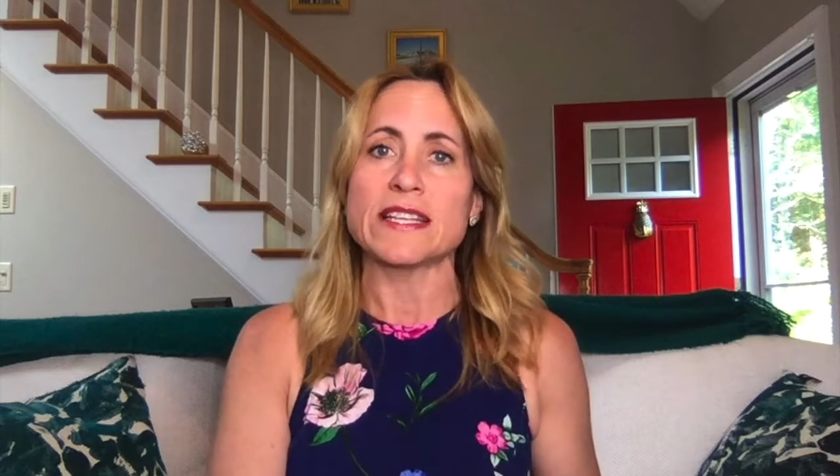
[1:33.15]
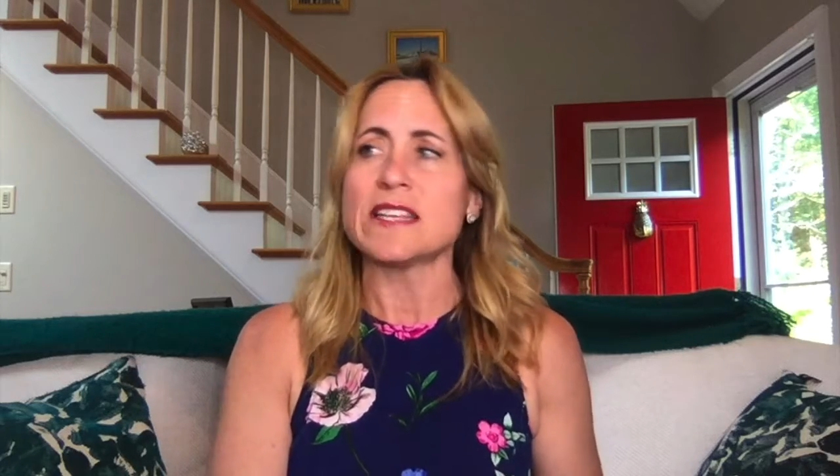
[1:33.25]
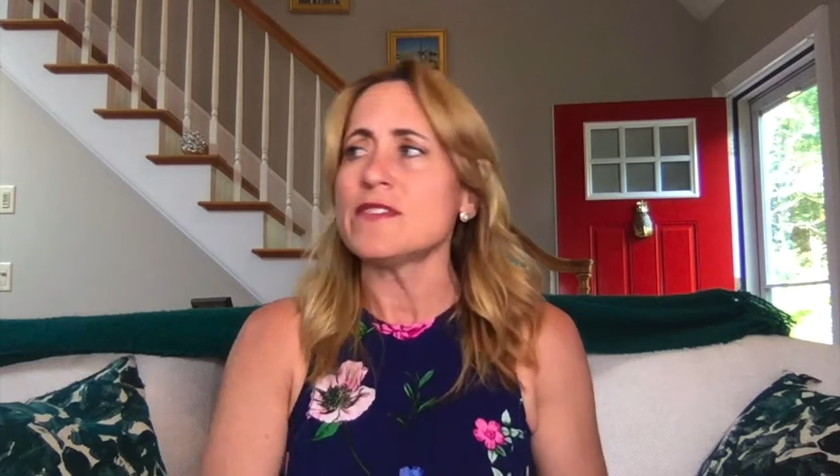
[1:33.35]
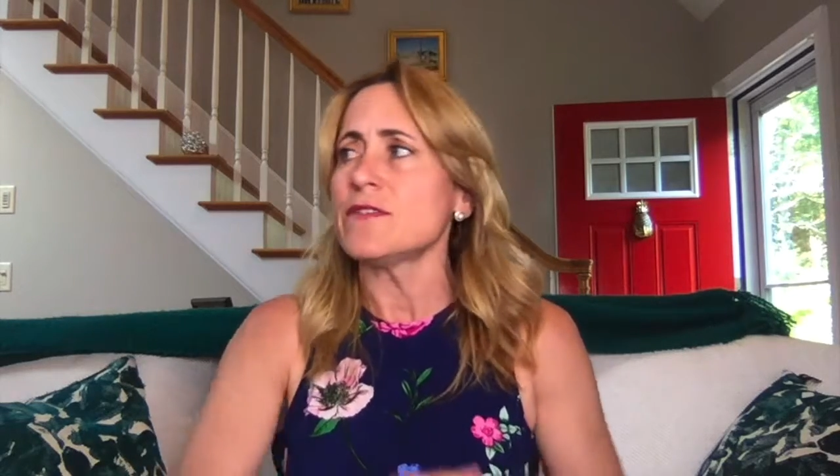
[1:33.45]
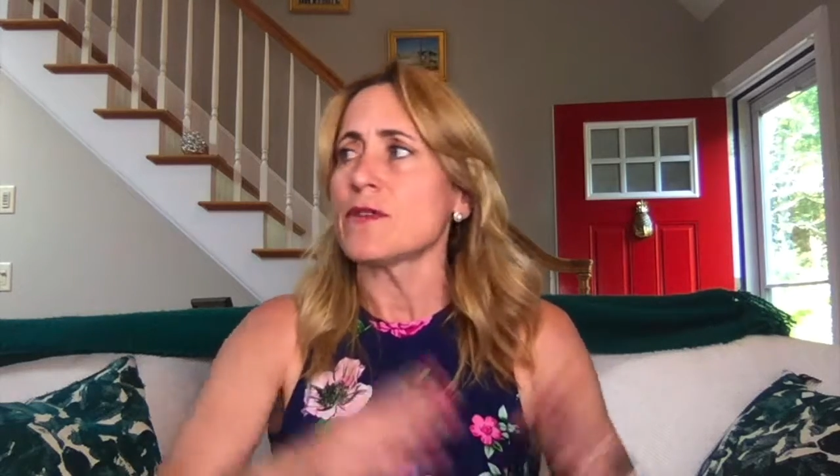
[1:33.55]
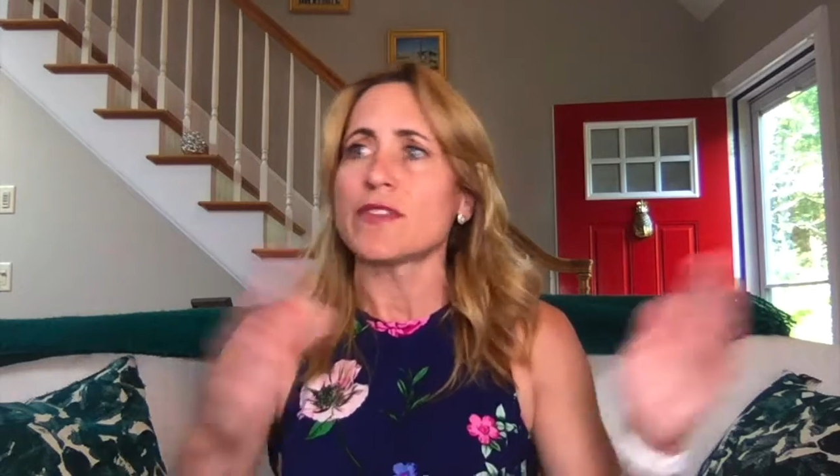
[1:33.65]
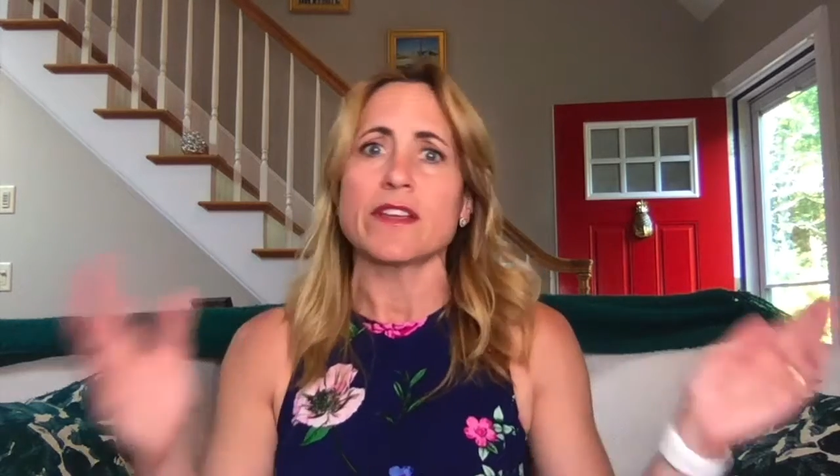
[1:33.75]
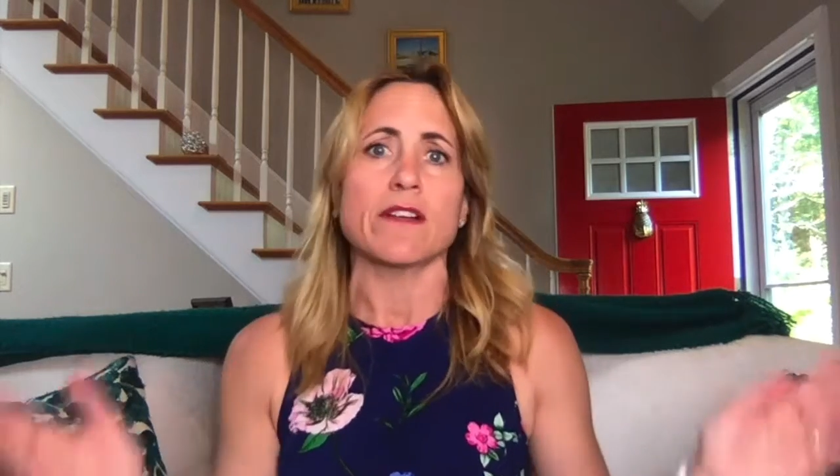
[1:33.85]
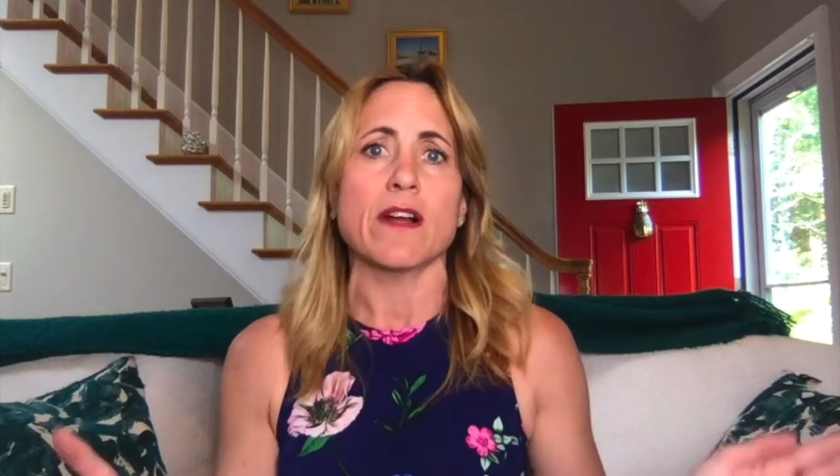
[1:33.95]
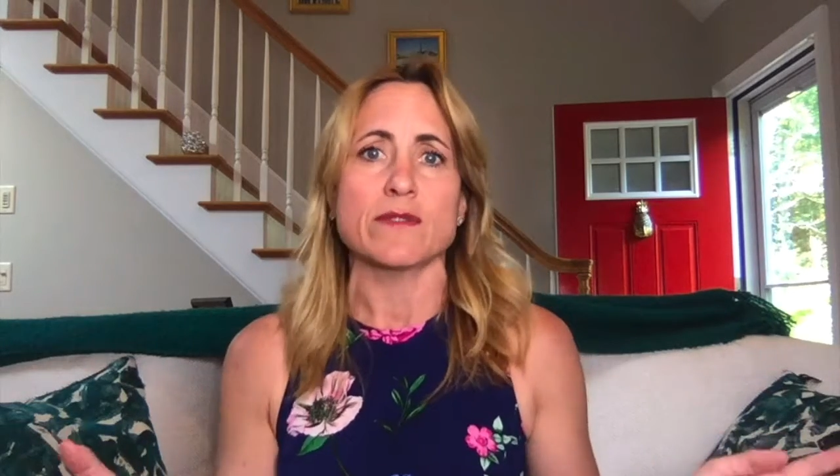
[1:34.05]
Even if you
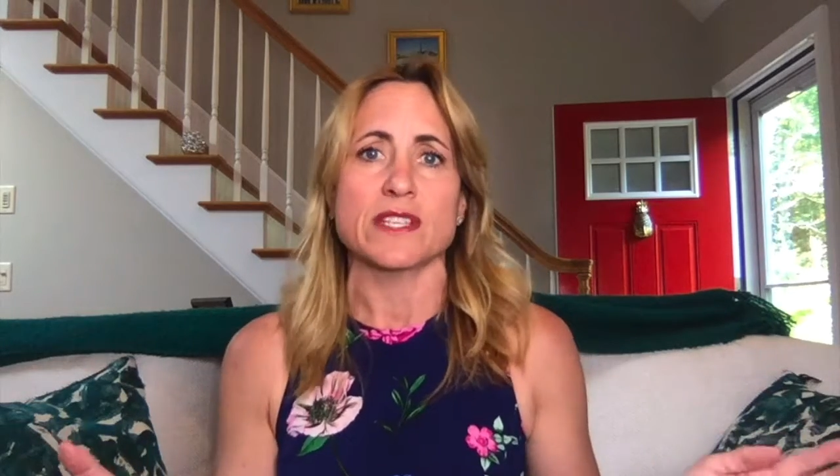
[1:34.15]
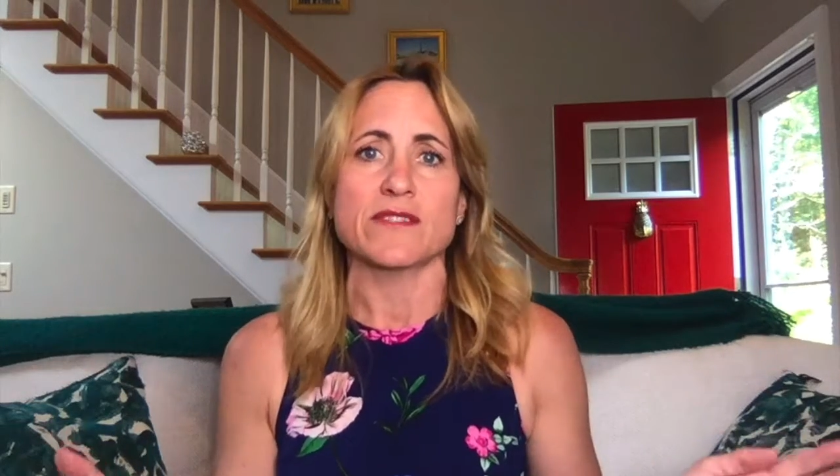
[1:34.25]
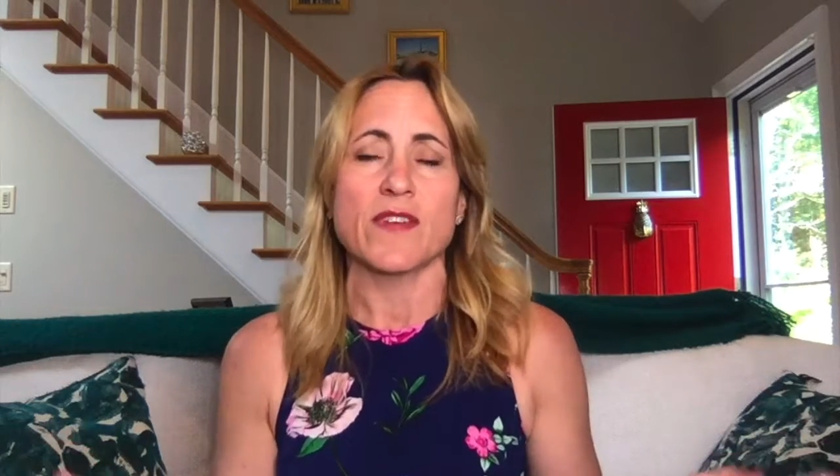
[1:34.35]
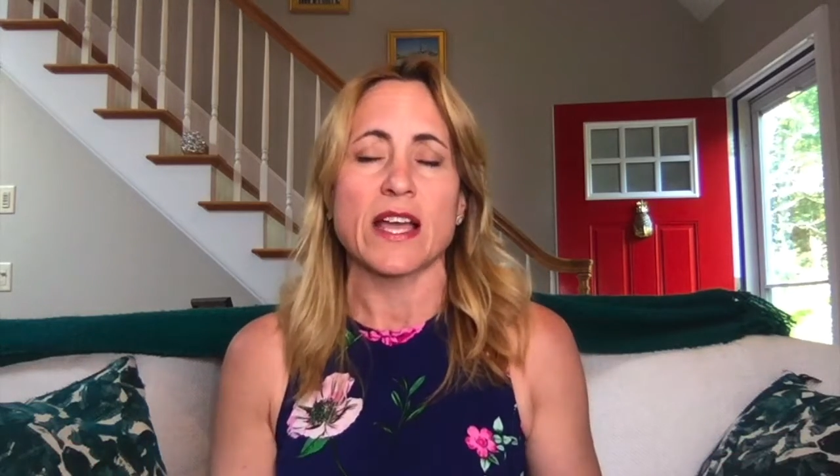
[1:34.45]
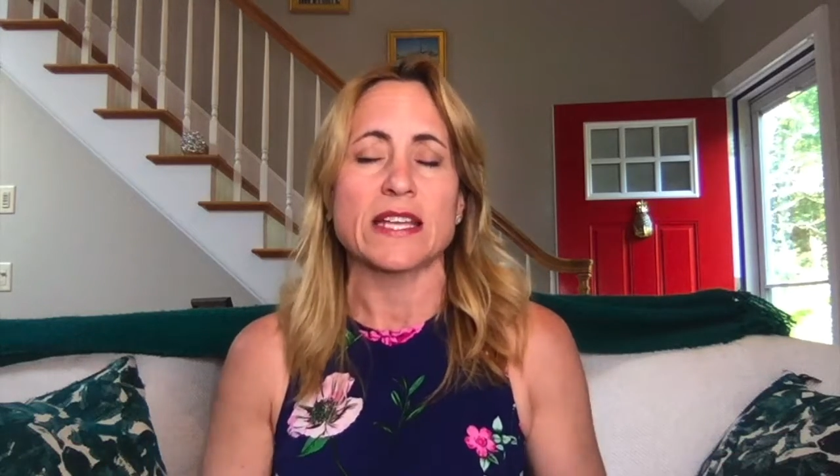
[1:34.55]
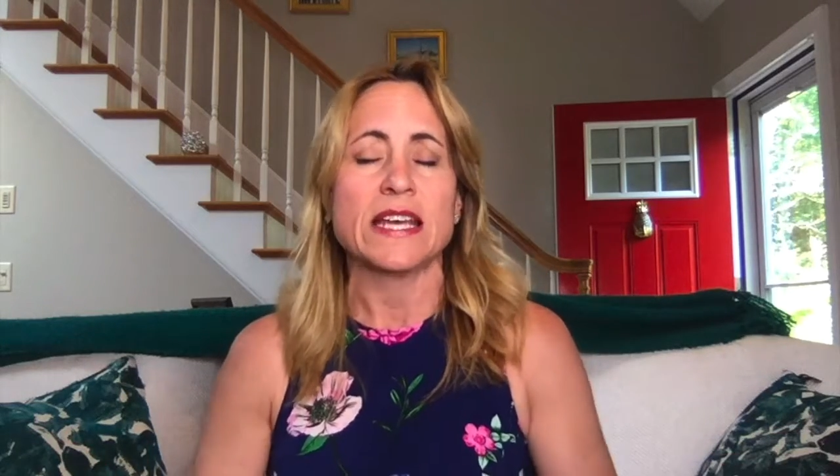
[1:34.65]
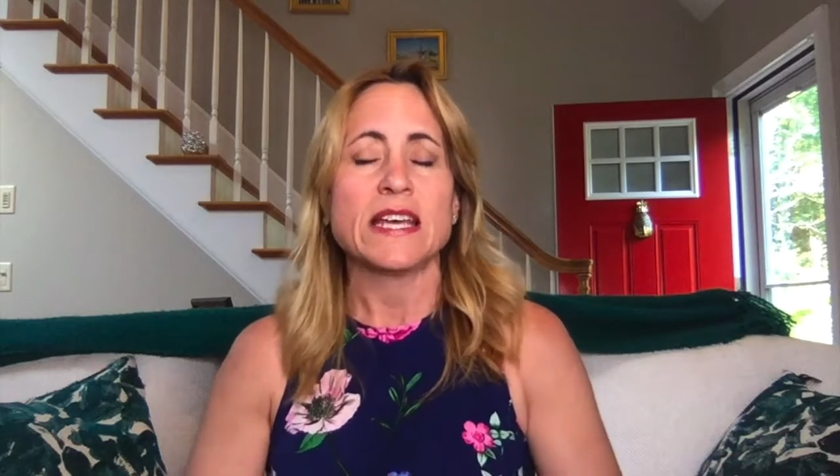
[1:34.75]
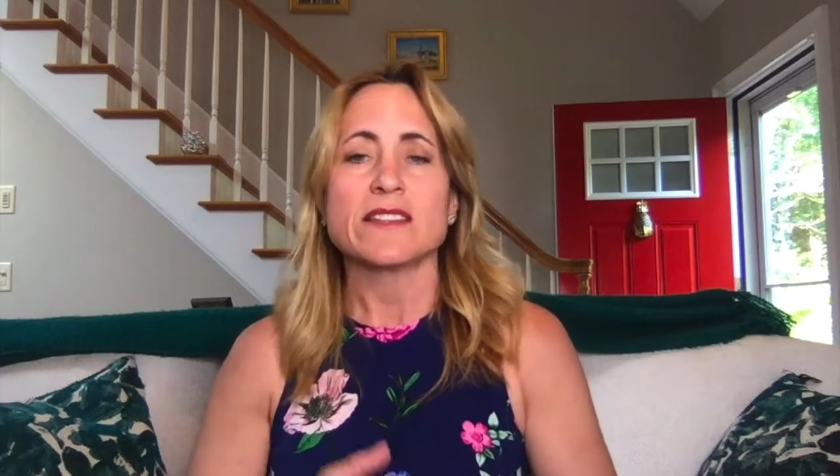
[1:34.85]
think your house is fine,